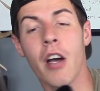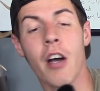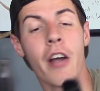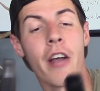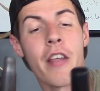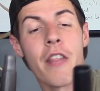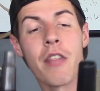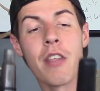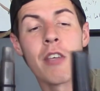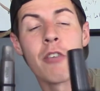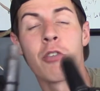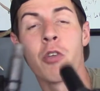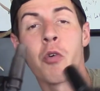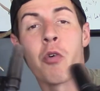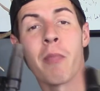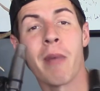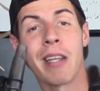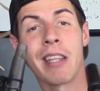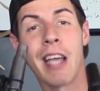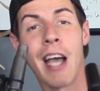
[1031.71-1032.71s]
All right, these two
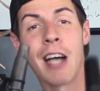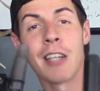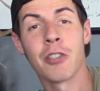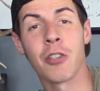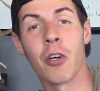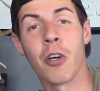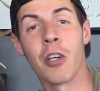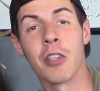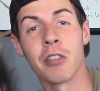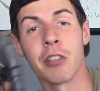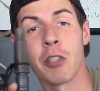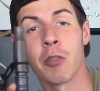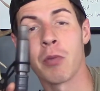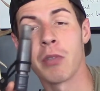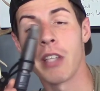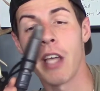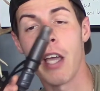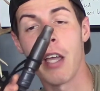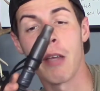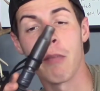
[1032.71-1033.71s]
were my dad's calls. This
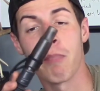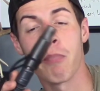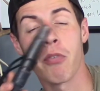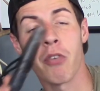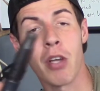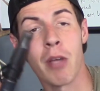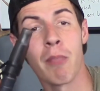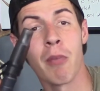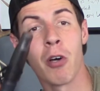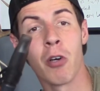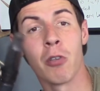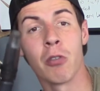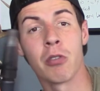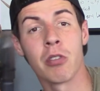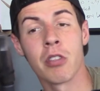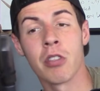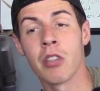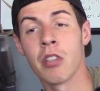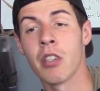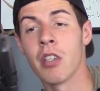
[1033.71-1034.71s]
was a
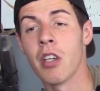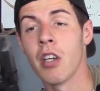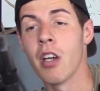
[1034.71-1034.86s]
Primos